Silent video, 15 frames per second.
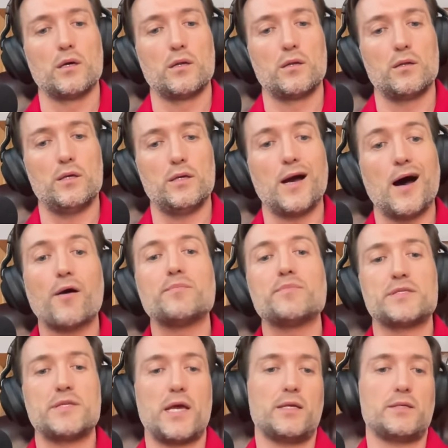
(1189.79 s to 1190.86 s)
the Arab
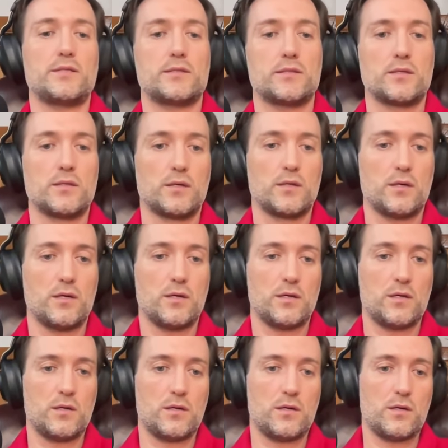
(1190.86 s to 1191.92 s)
states
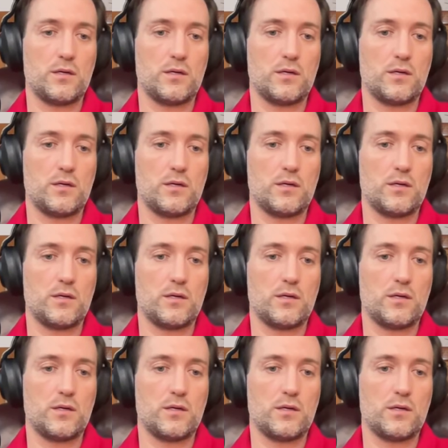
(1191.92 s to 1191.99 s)
uh,